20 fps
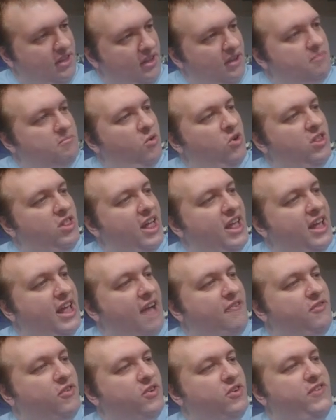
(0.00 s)
More like
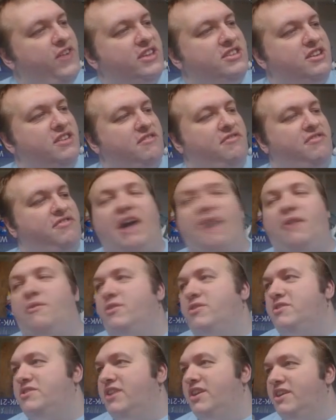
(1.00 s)
effervescent
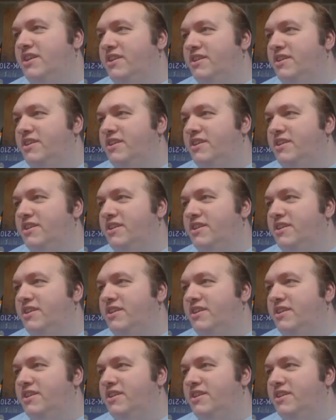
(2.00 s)
flowers.